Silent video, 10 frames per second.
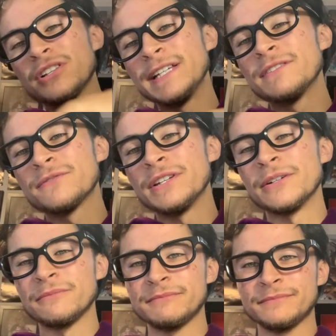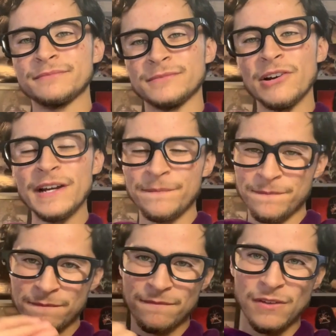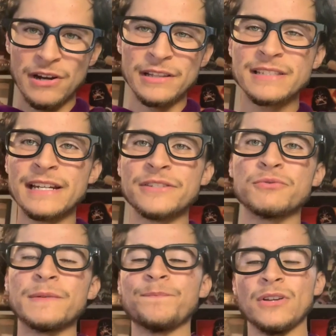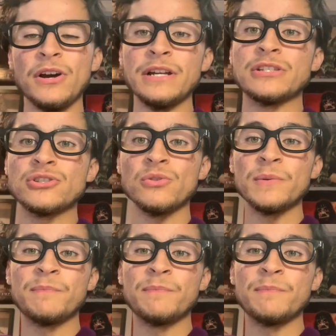can leave this video. Alright, let's get into it. Alright, so the